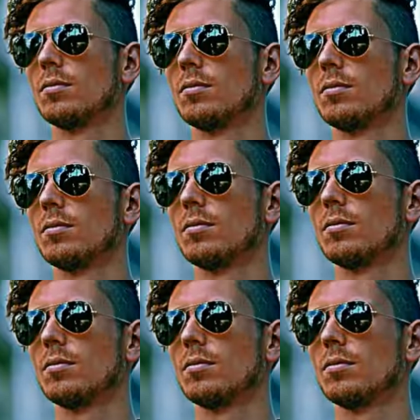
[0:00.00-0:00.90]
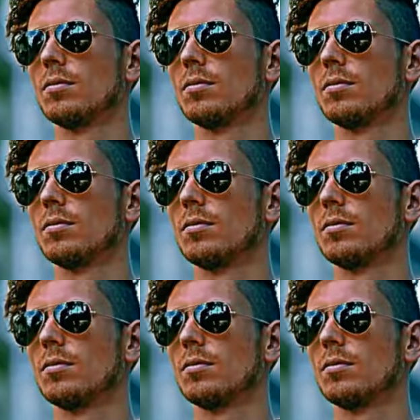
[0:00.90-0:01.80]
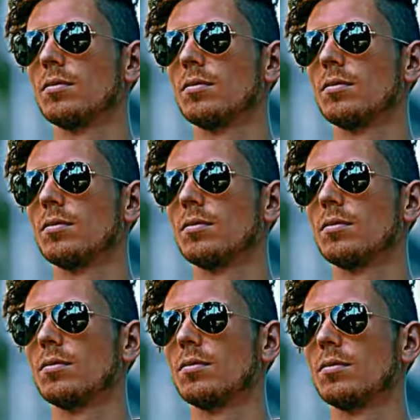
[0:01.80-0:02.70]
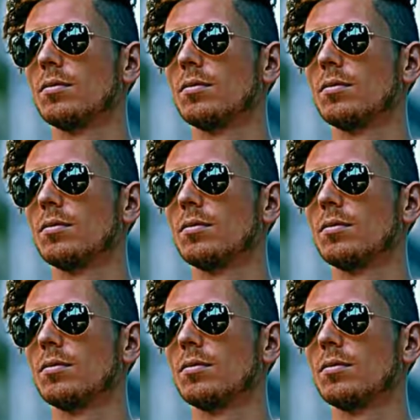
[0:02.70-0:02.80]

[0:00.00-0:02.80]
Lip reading: (no one is talking)